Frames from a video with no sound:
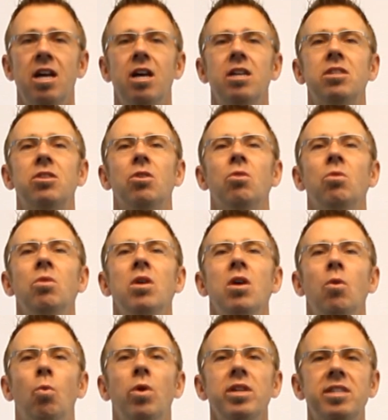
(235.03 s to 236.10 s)
So
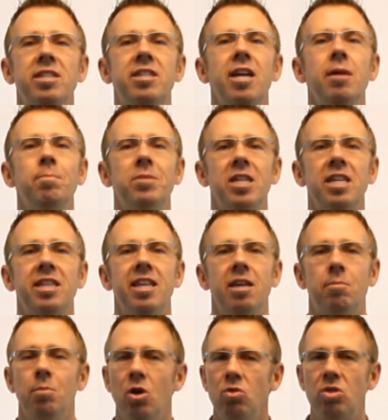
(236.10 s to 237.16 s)
what step do you
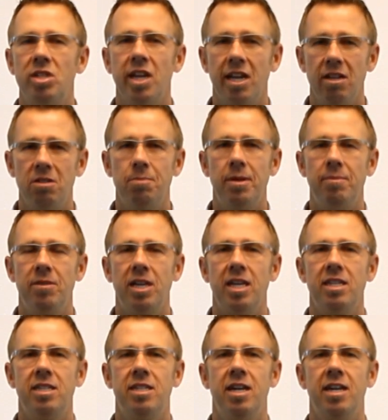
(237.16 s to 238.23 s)
think most salespeople
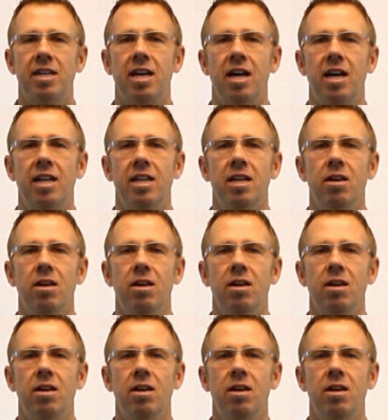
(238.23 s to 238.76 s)
get stuck on?